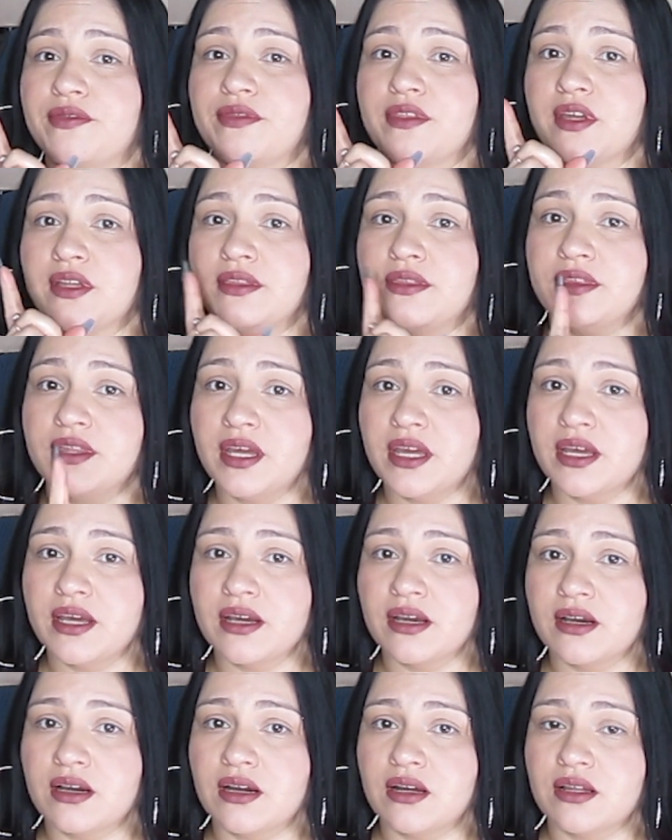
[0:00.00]
the
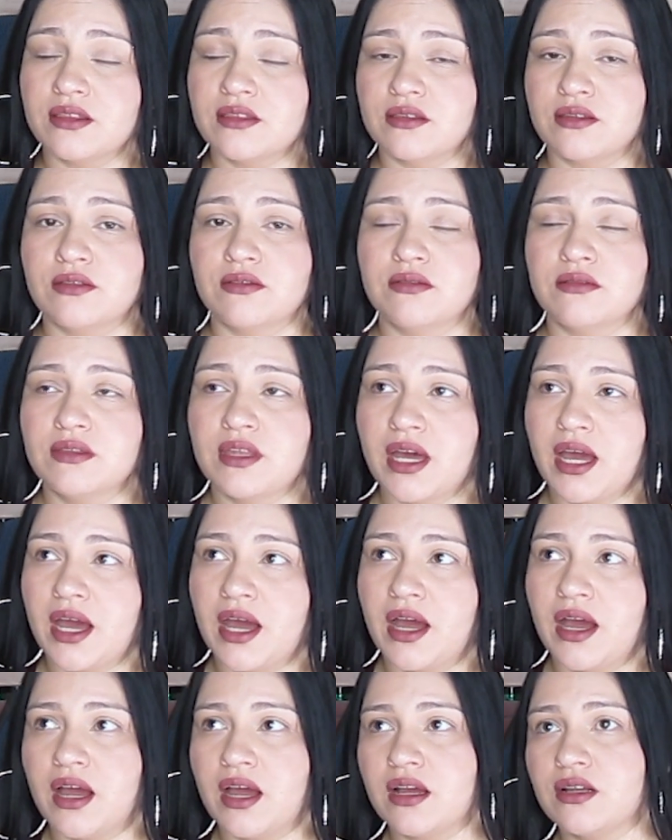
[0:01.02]
thing
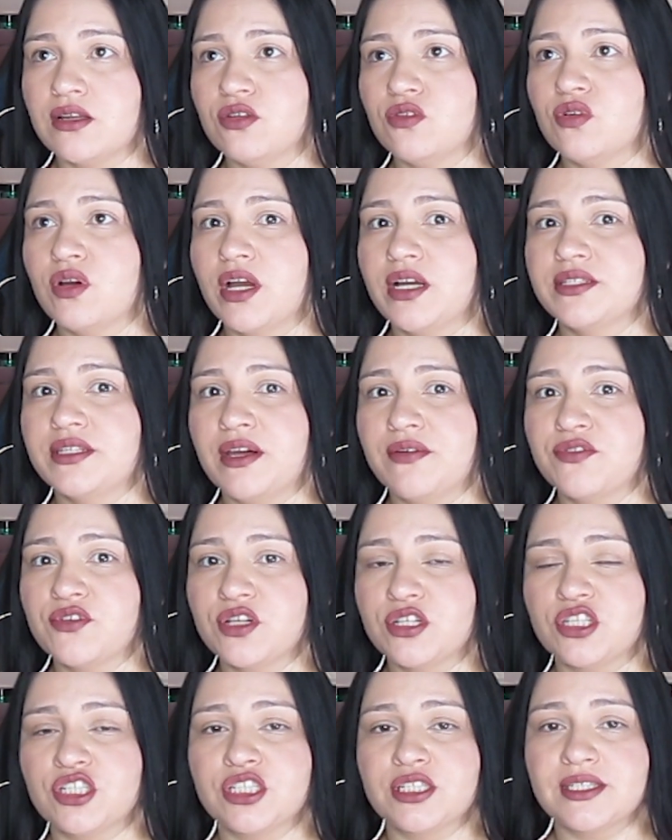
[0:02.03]
that you guys have to
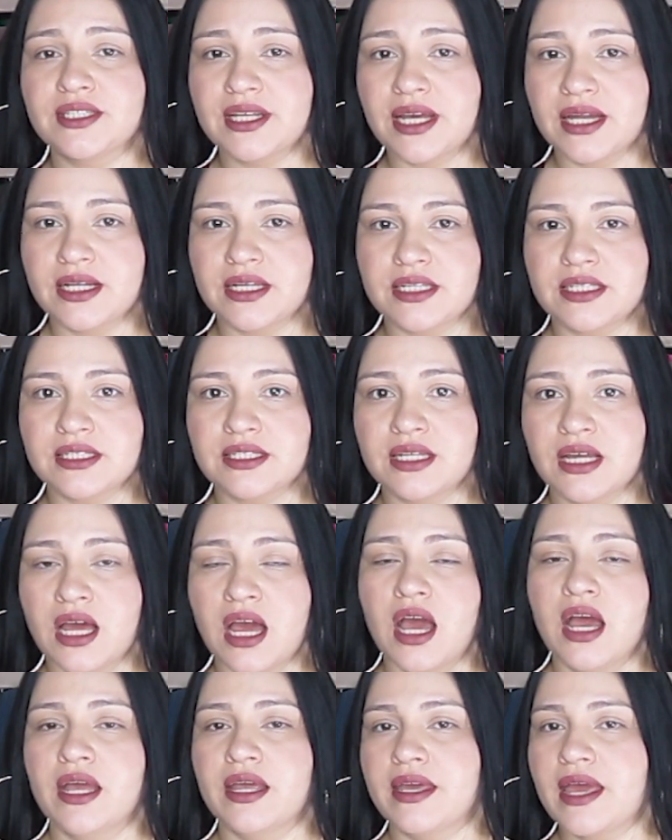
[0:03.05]
understand is,
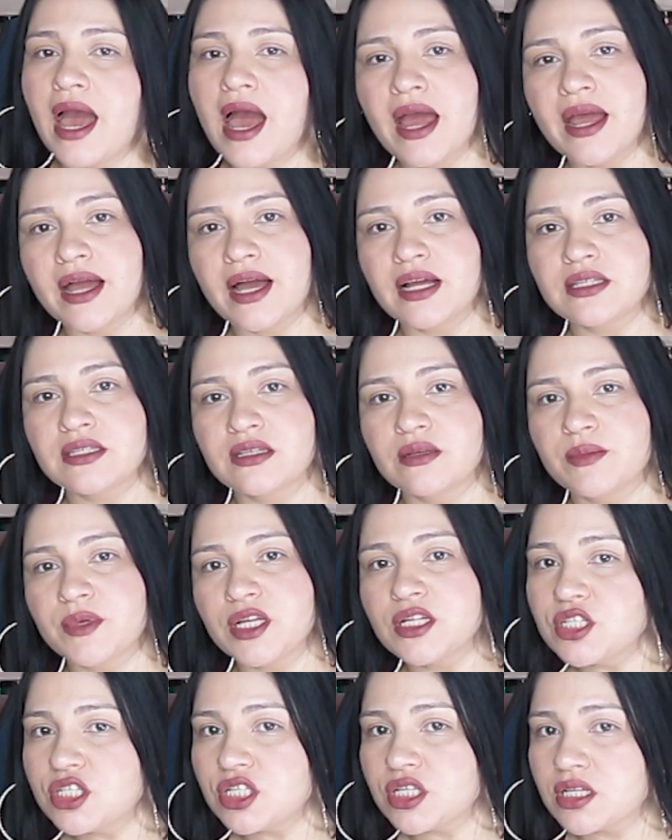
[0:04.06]
yeah, I got some
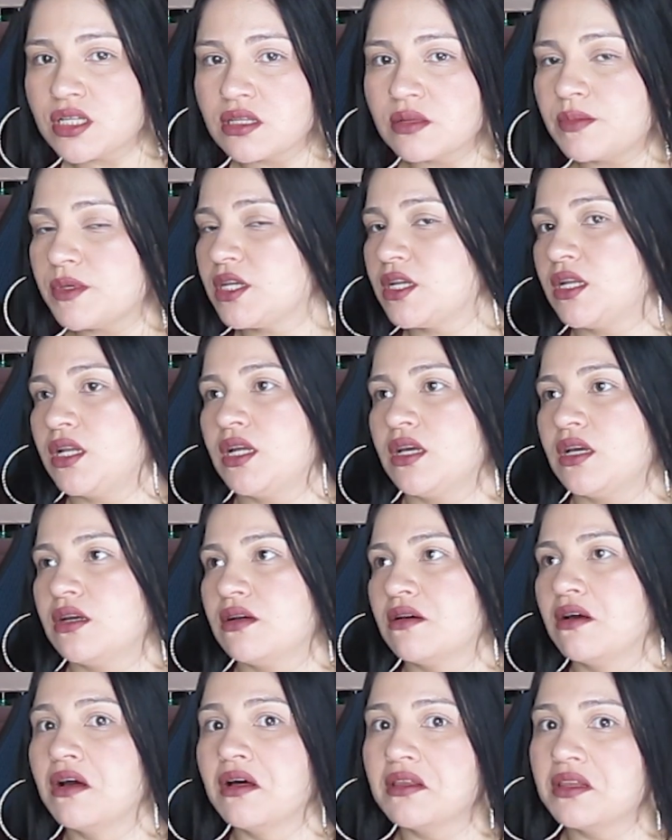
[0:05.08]
itching in the
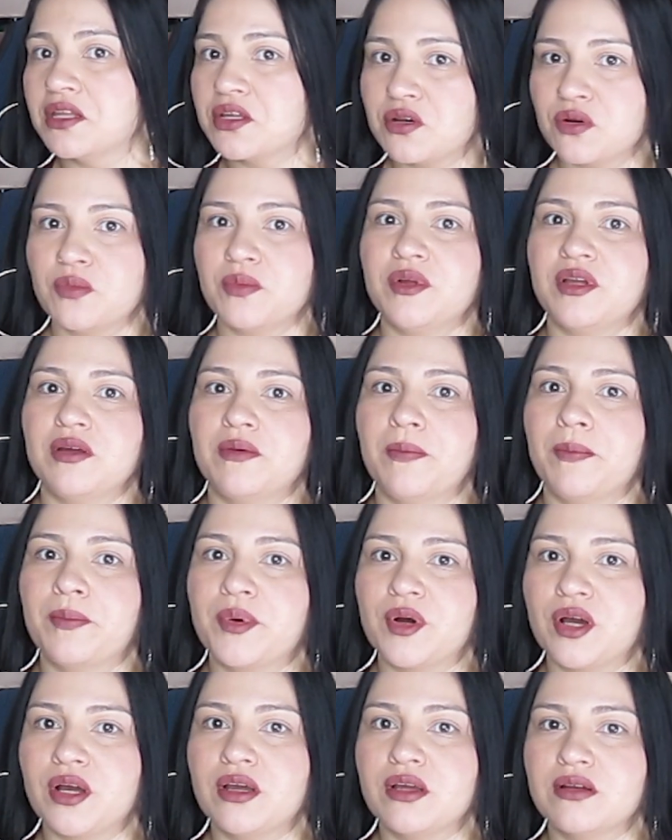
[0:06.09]
beginning a little bit,
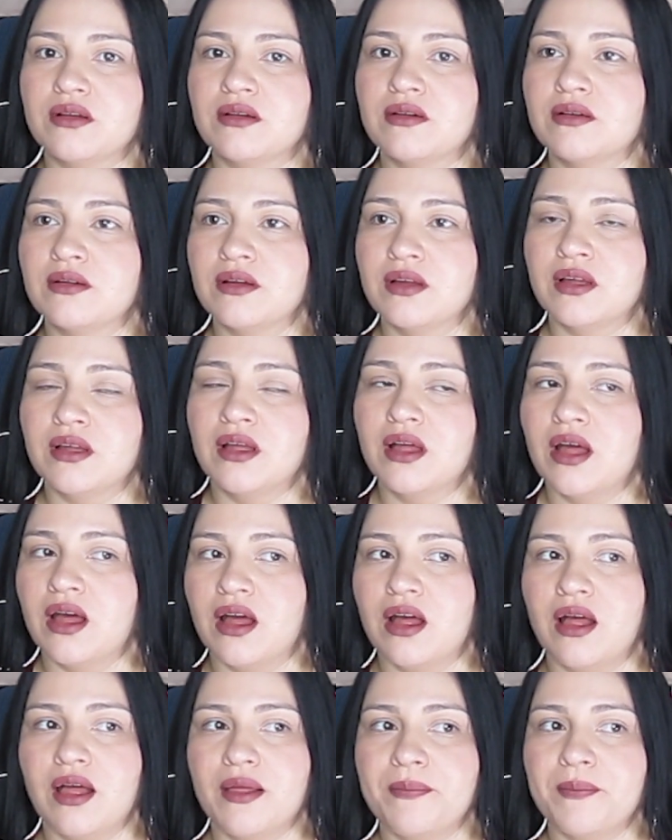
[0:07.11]
but
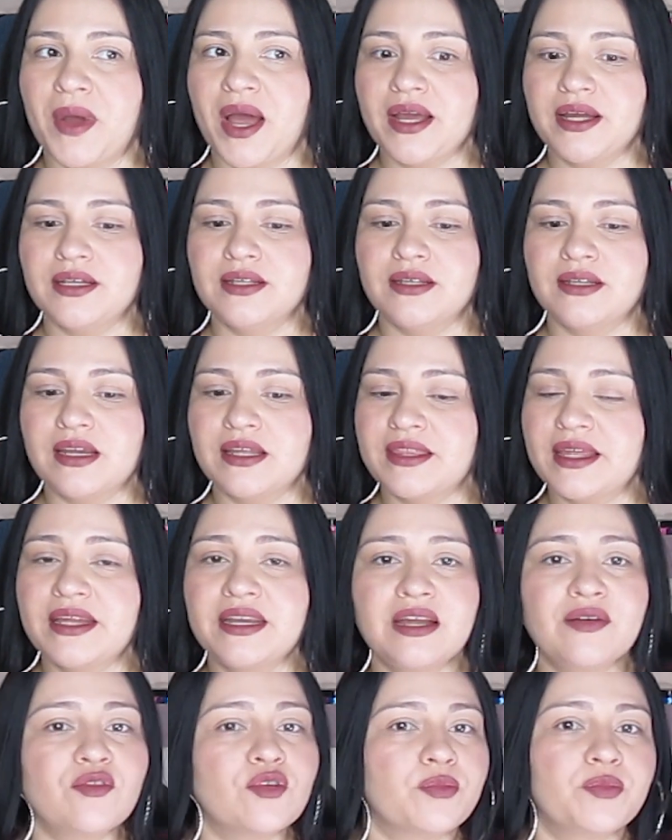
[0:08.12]
mine, they
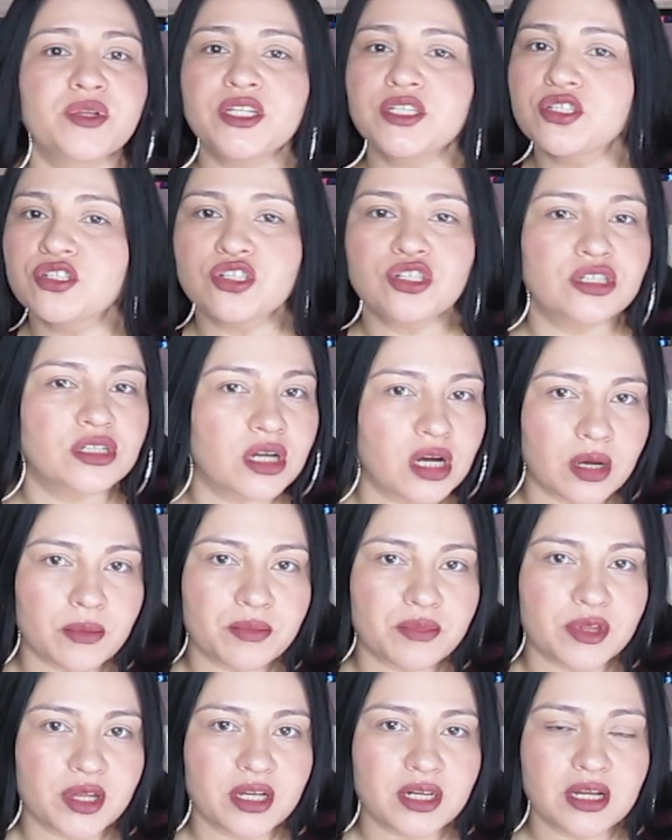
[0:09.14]
never blistered
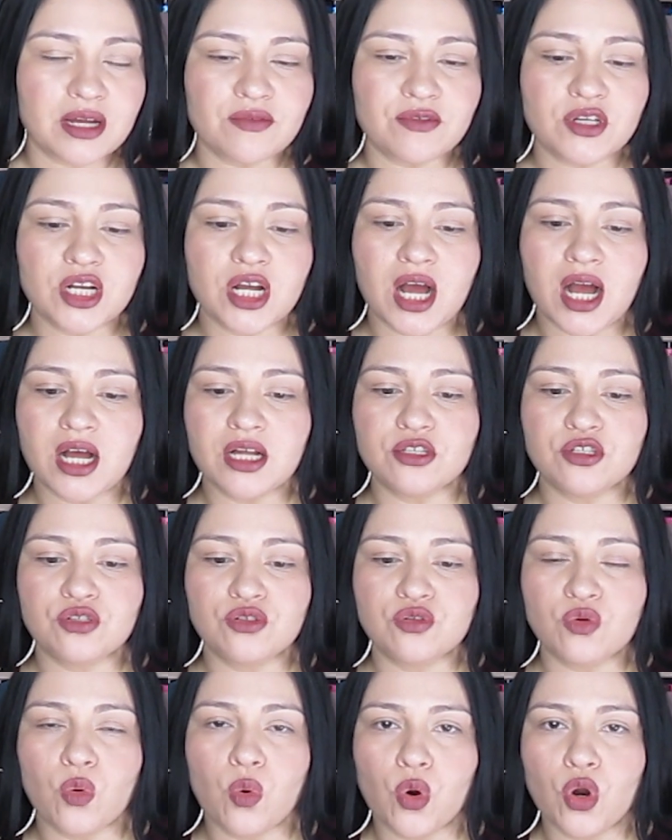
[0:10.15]
up. They never got
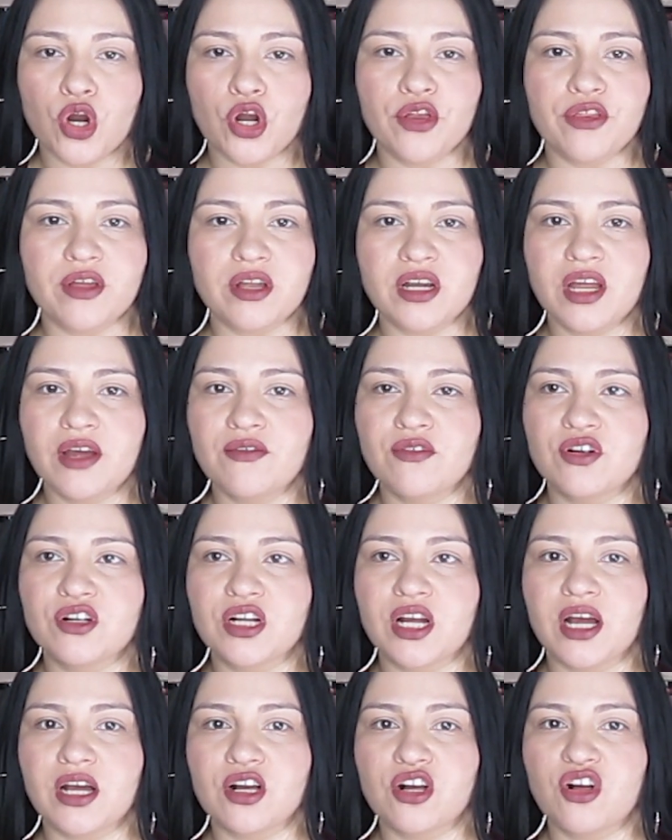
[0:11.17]
sore. They never
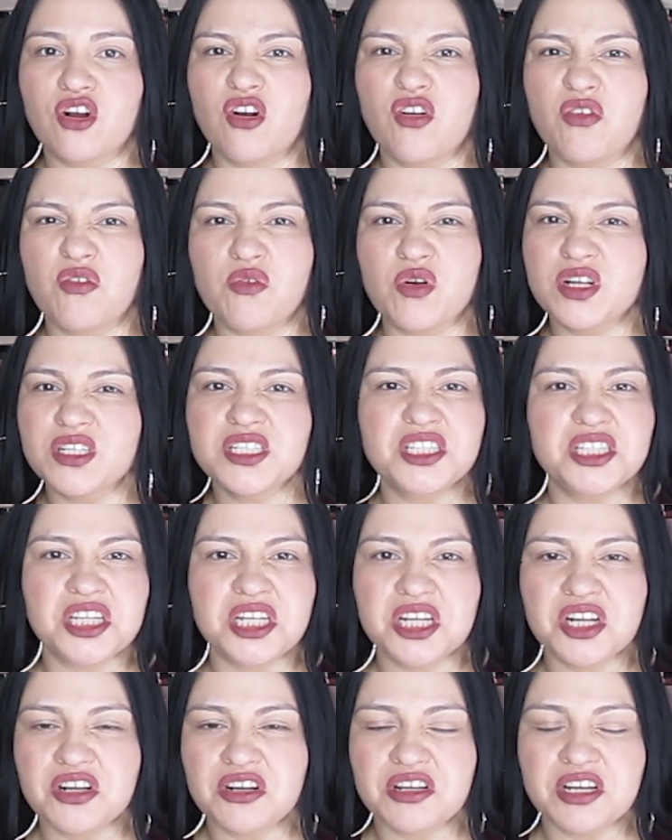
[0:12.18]
got
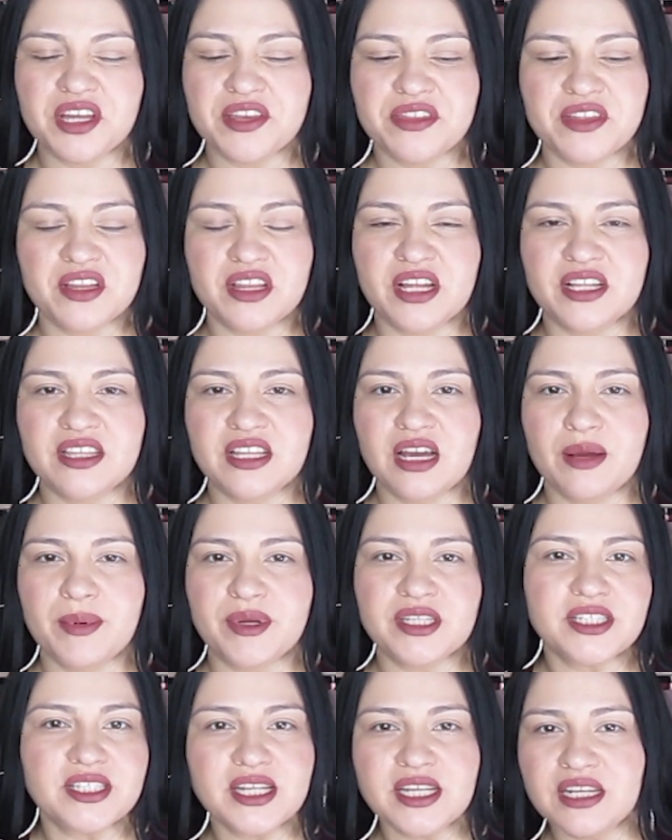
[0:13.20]
crusty or nothing like that.
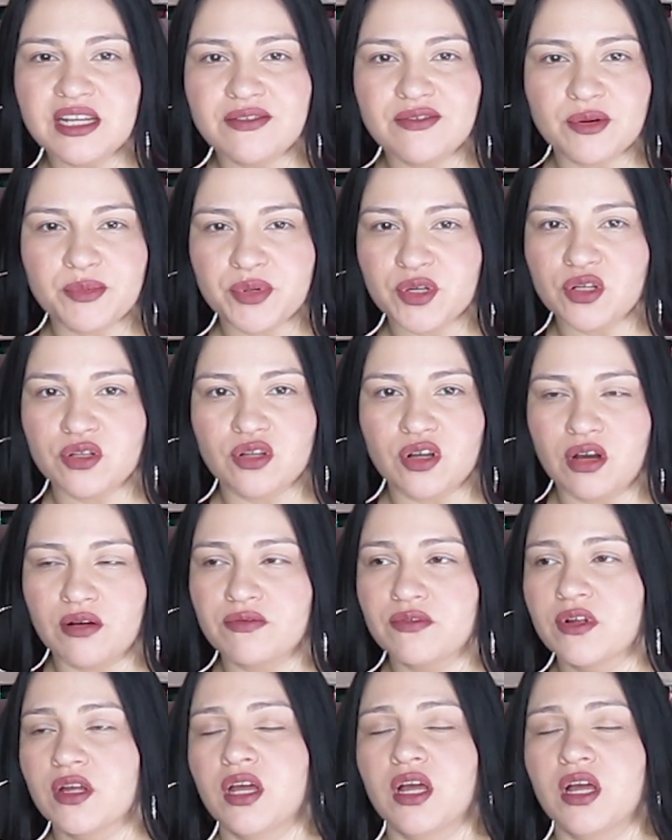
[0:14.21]
My skin never peeled off.